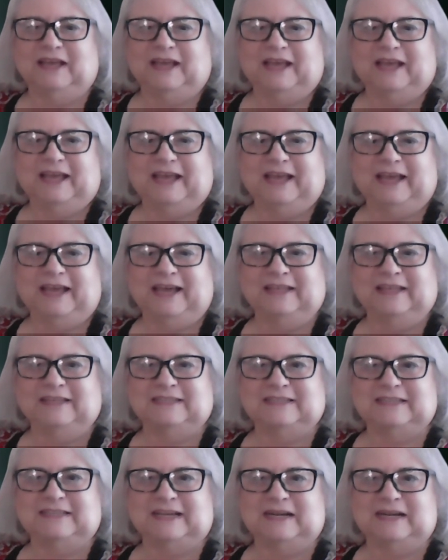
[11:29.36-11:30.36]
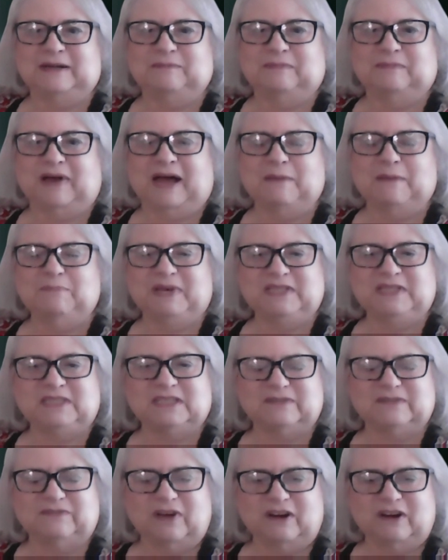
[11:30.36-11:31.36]
And um, I must
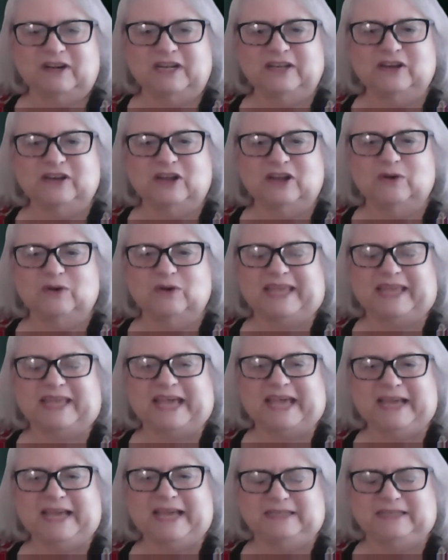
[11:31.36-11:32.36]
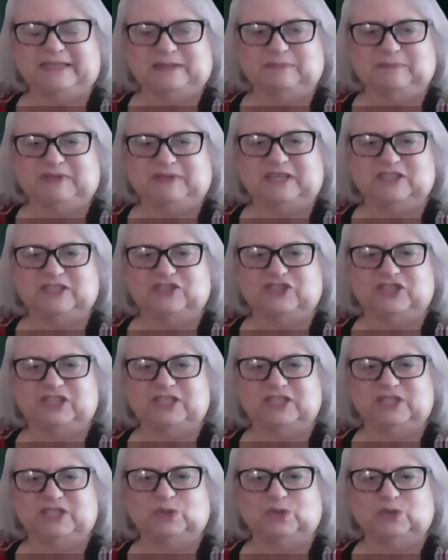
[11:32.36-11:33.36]
have already known Candy, because
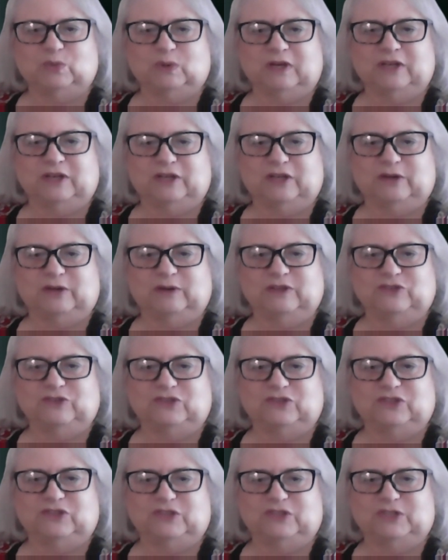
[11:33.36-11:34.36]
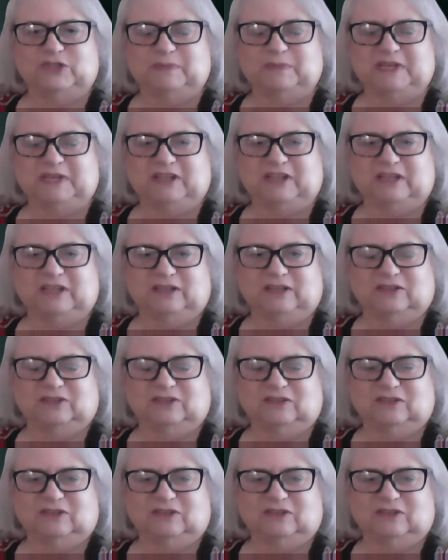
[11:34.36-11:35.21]
she's the one who introduced me to you.